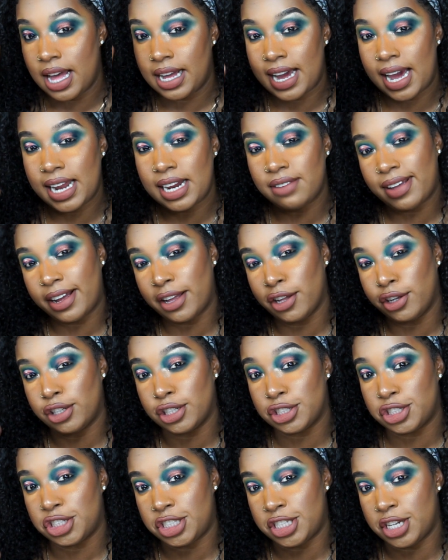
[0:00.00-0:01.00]
kind of like a
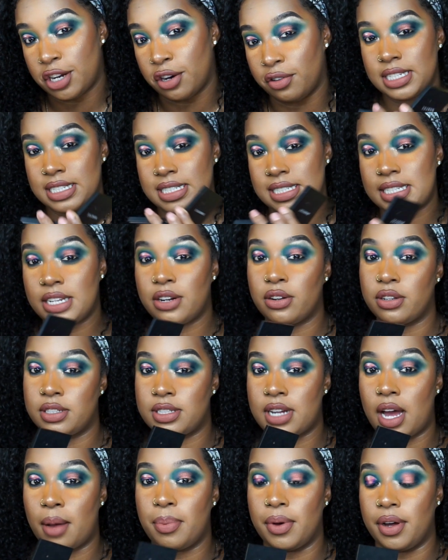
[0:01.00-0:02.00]
good shelf to sit on
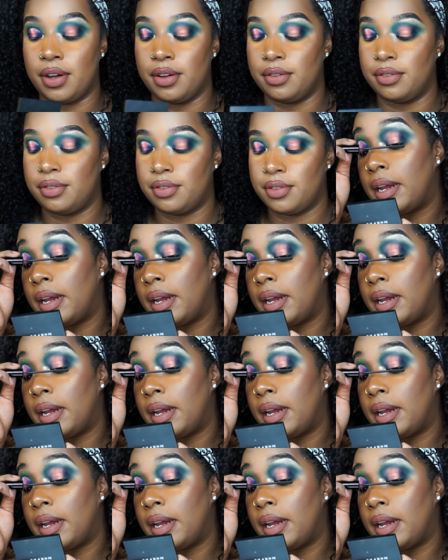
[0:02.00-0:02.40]
top of.